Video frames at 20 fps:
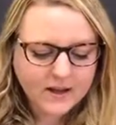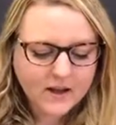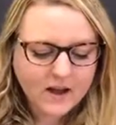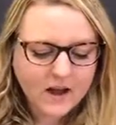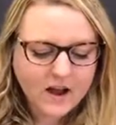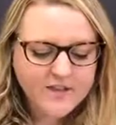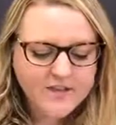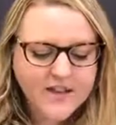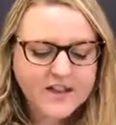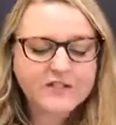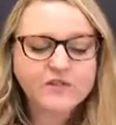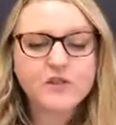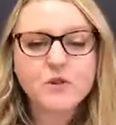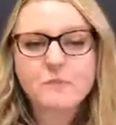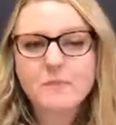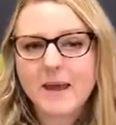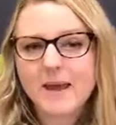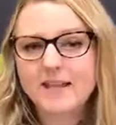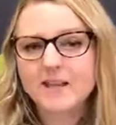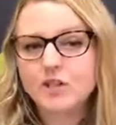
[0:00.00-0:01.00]
I think for a
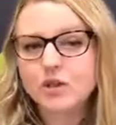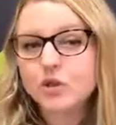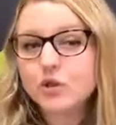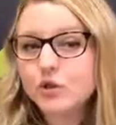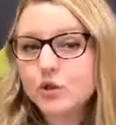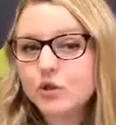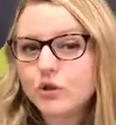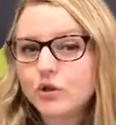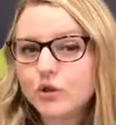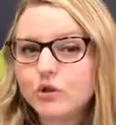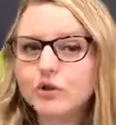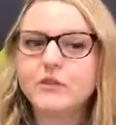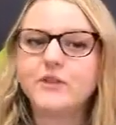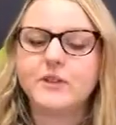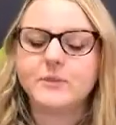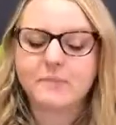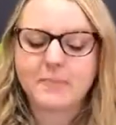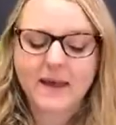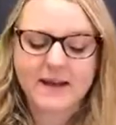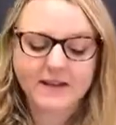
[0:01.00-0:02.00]
mentor,
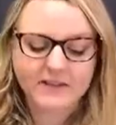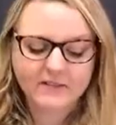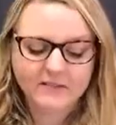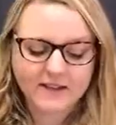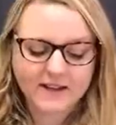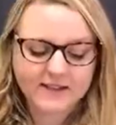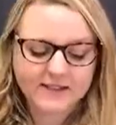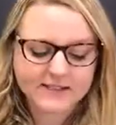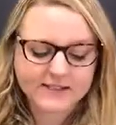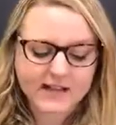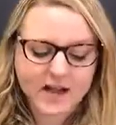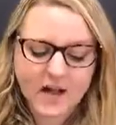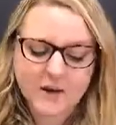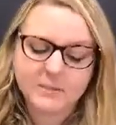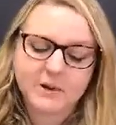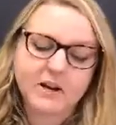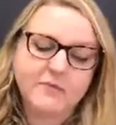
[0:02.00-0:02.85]
the benefits, and